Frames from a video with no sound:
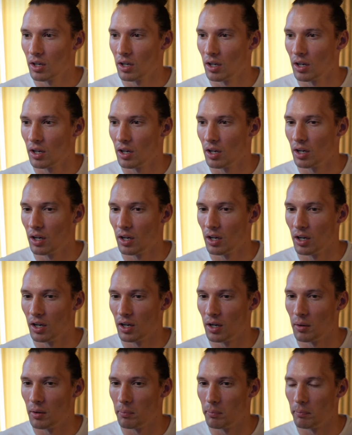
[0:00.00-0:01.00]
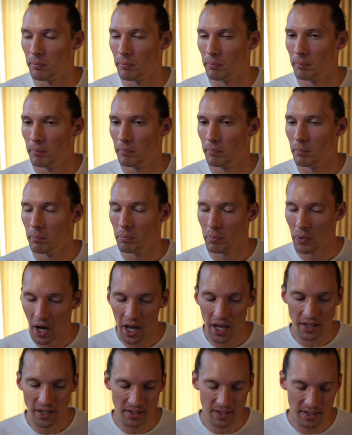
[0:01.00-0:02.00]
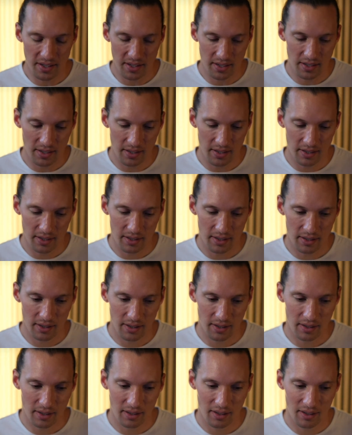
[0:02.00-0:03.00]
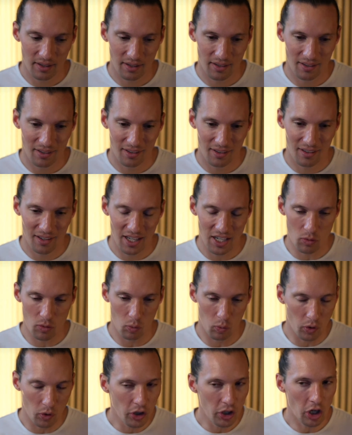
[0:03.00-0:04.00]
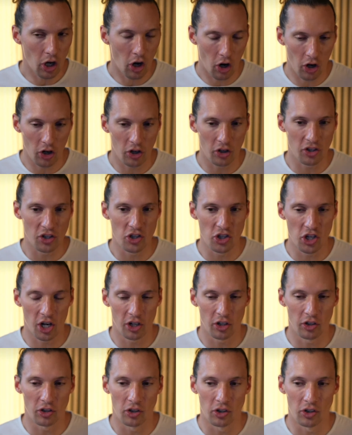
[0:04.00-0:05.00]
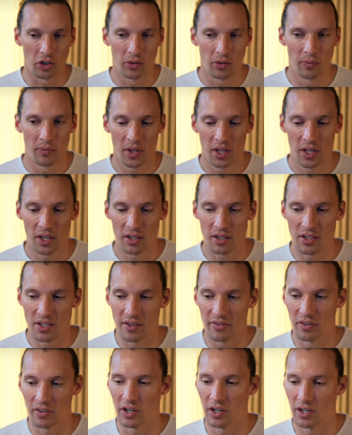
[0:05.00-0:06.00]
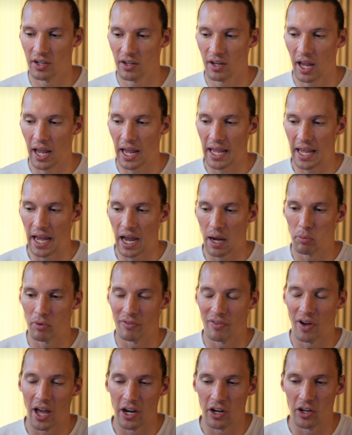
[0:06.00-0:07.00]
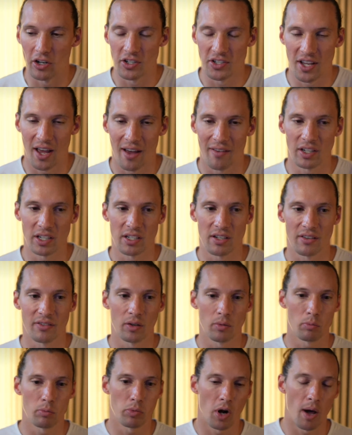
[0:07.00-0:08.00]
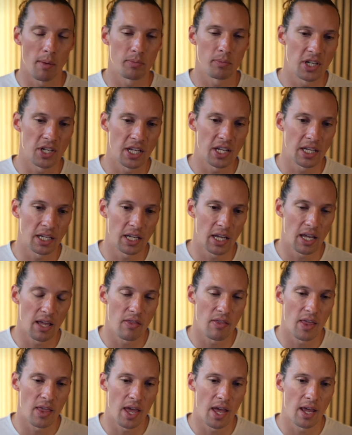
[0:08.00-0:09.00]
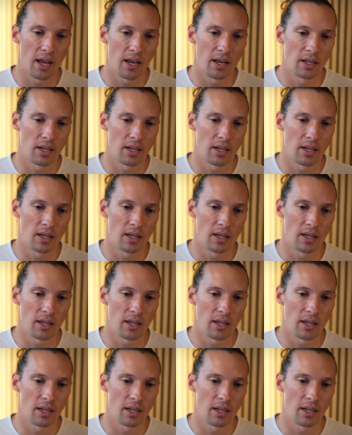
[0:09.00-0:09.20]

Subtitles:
Um, but it's really hard to juggle different AI providers having different prompting and then